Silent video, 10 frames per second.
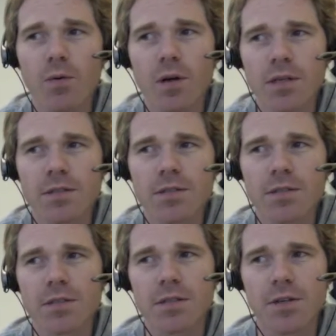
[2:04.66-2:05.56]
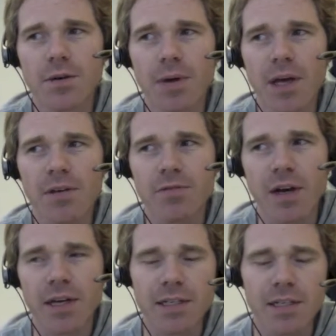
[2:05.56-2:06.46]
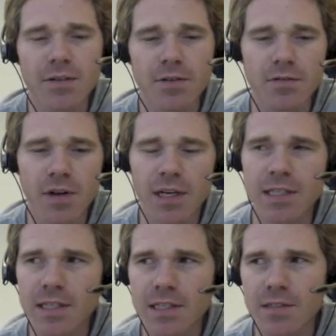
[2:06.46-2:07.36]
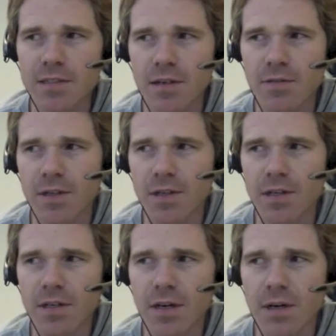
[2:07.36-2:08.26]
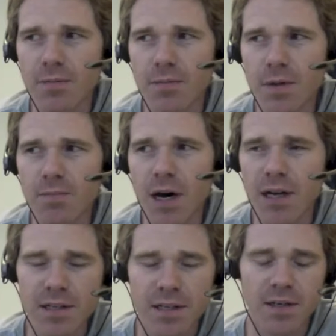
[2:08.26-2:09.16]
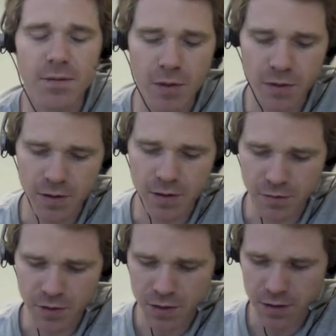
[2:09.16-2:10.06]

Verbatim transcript: was your main finding or findings of the modeling component of your